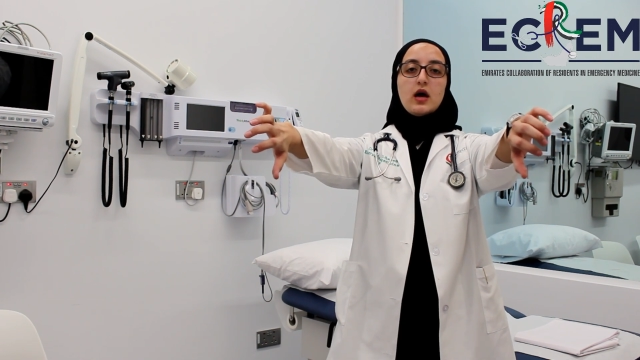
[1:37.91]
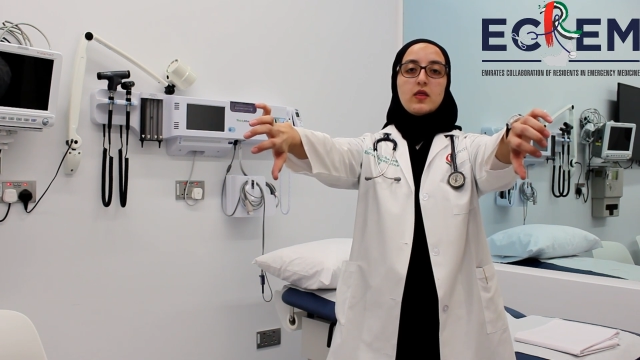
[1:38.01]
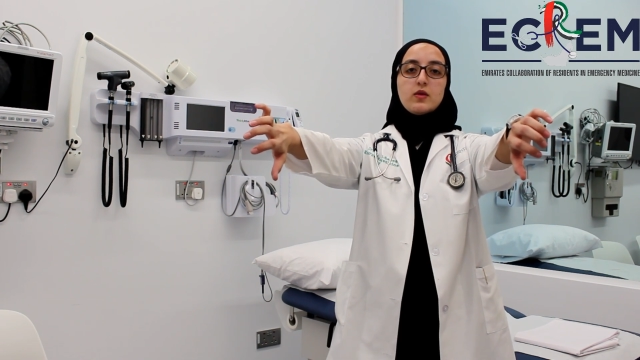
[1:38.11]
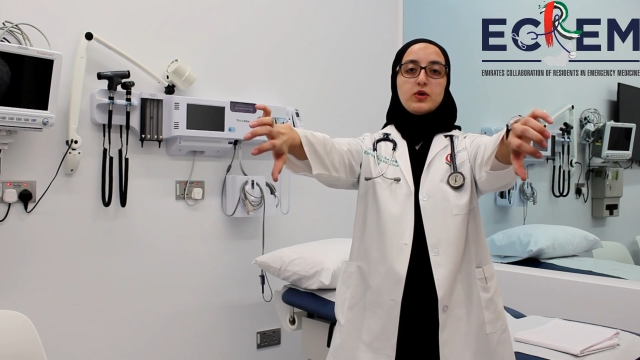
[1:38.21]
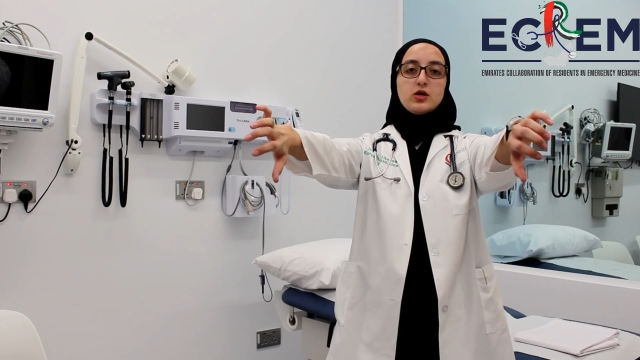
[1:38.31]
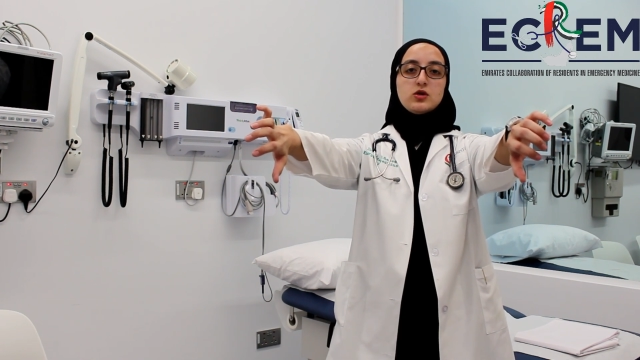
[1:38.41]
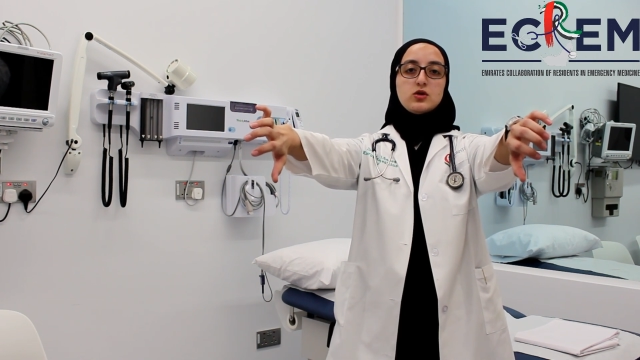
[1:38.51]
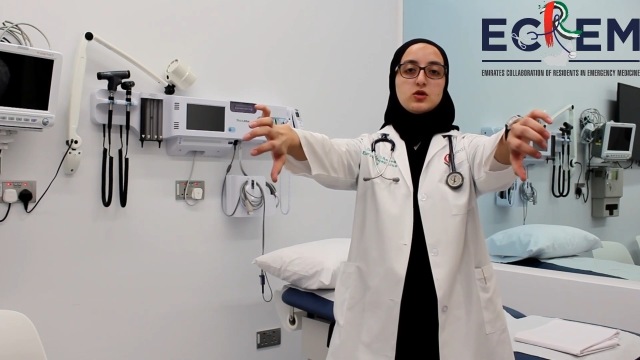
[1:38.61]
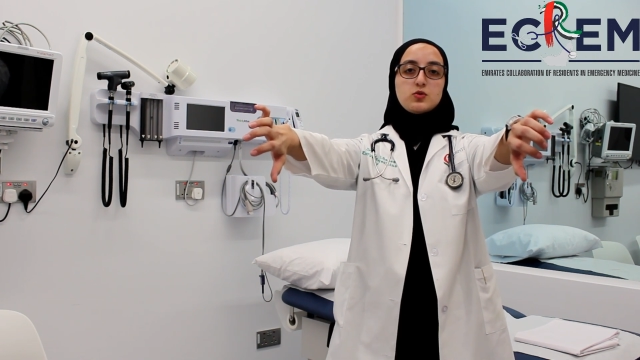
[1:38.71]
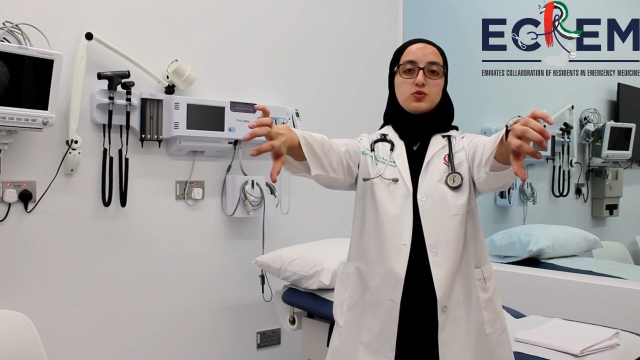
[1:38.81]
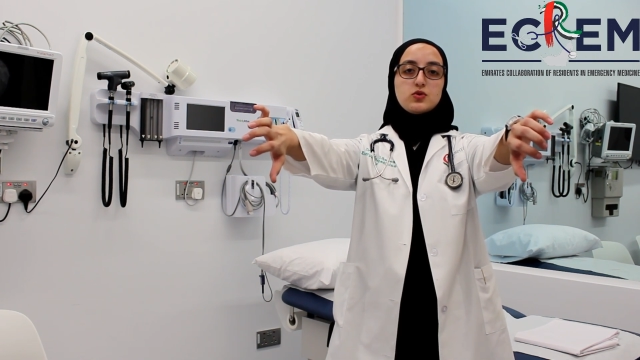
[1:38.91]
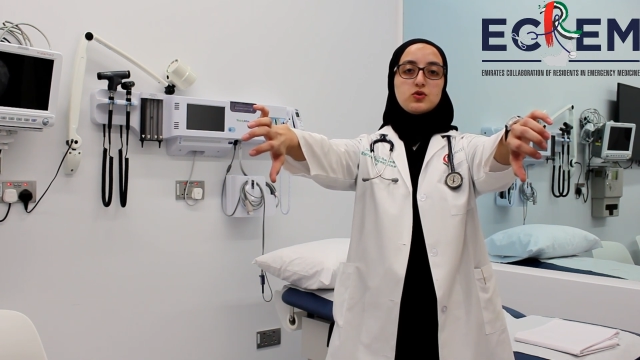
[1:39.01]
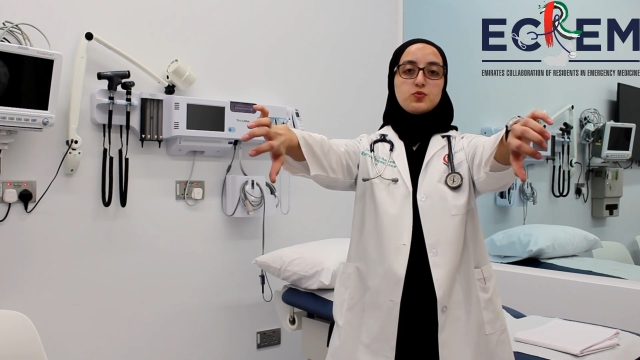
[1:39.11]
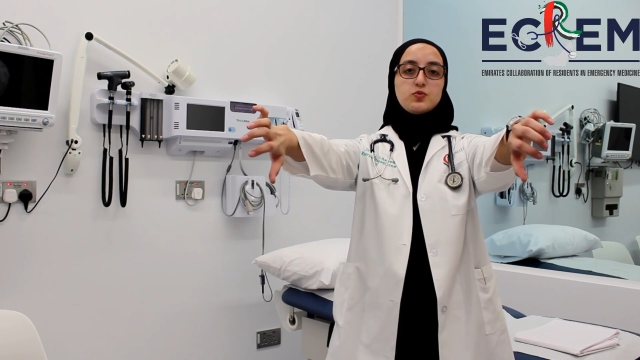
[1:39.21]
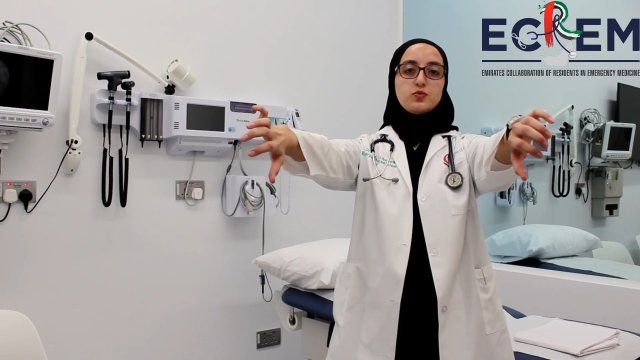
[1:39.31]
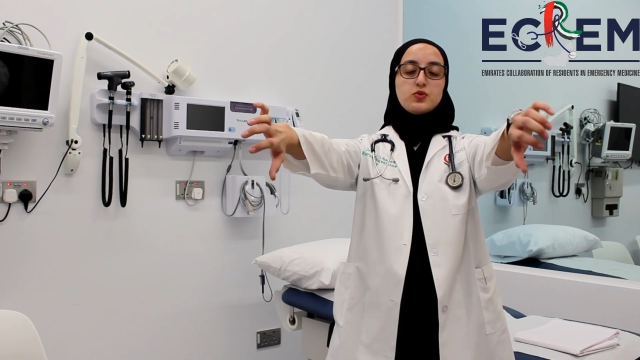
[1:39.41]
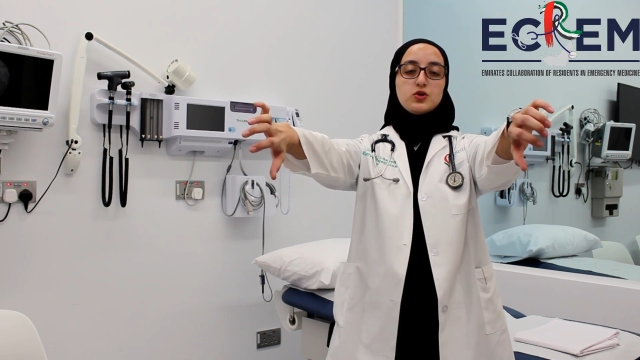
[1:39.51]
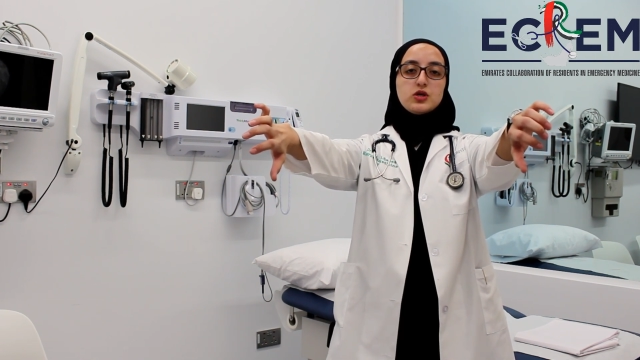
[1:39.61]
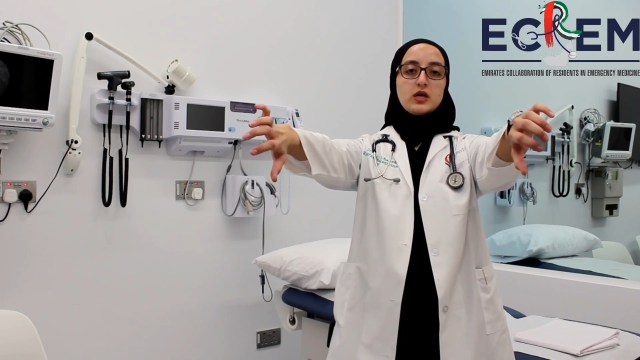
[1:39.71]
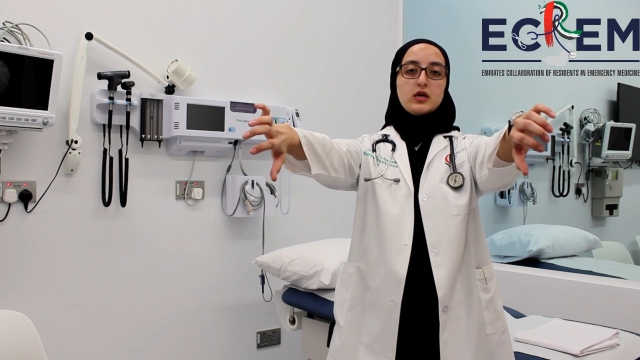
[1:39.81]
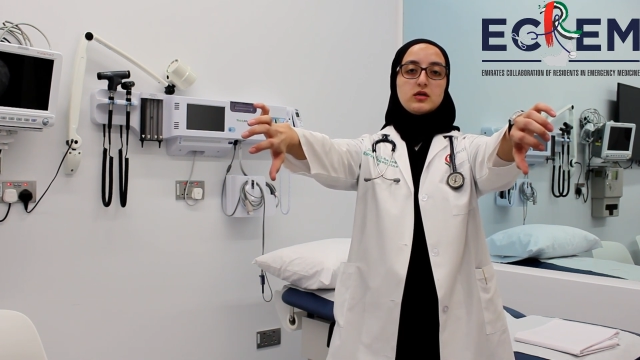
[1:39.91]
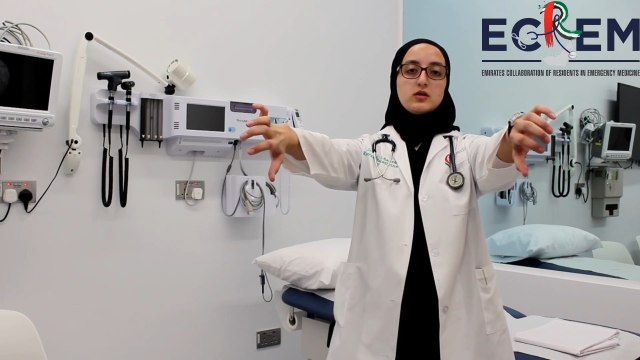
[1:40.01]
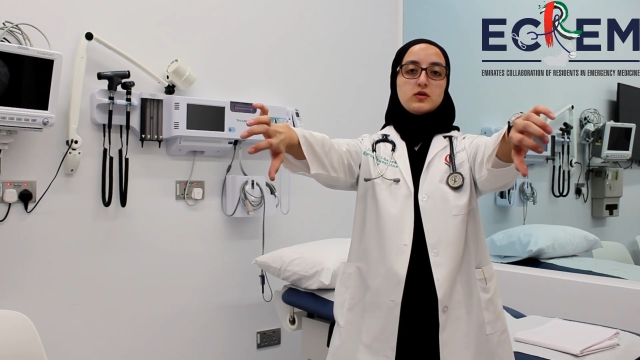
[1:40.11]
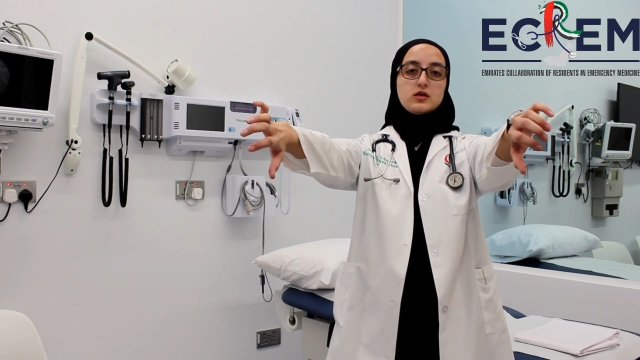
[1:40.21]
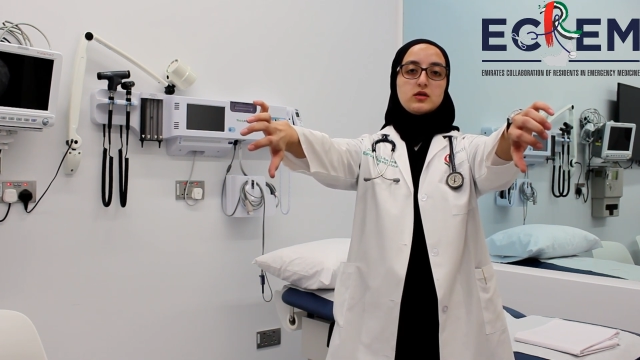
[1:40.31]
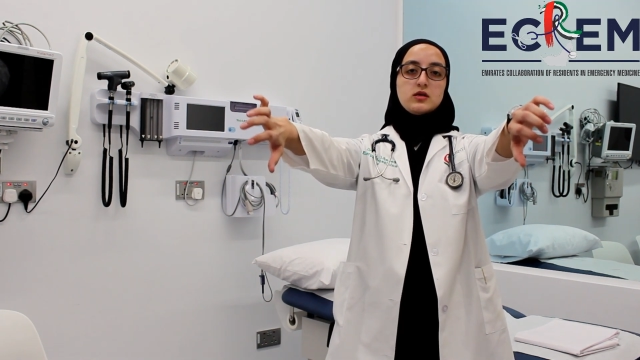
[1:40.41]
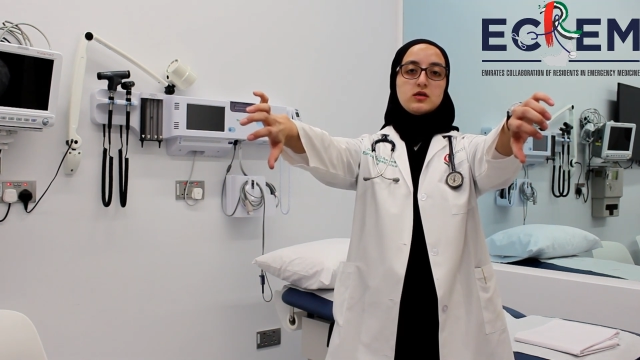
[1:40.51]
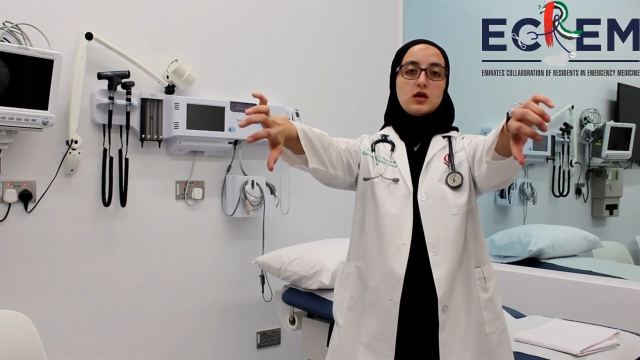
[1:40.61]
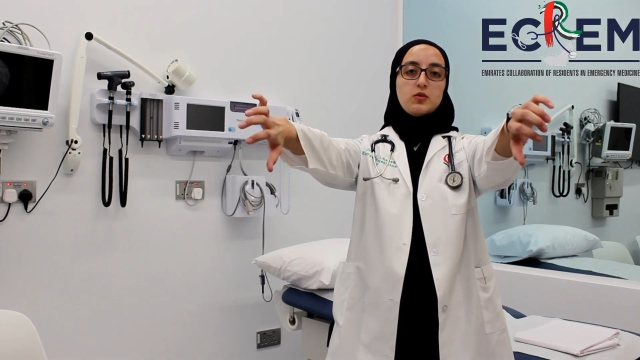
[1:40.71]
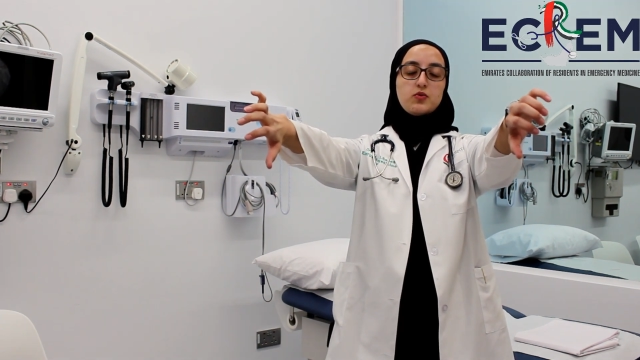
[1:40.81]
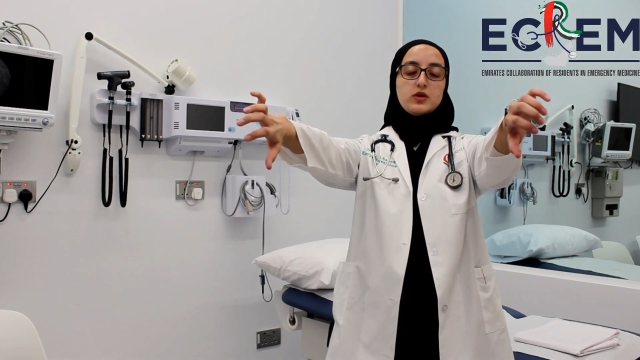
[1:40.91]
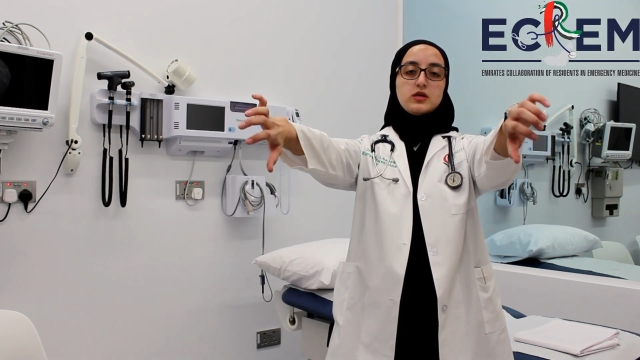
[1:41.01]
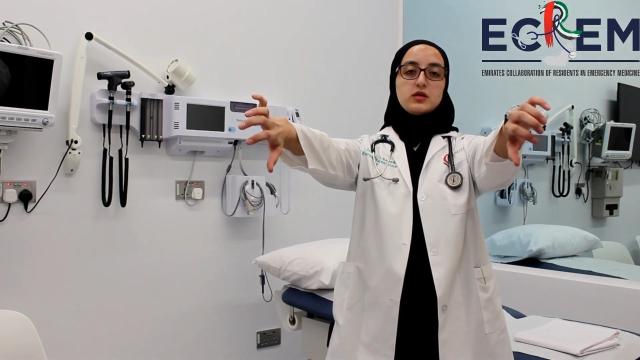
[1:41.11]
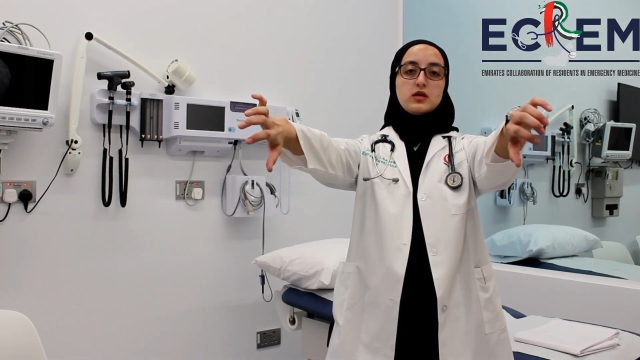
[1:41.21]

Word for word: and the patient is supposed to push against the resistance upwards.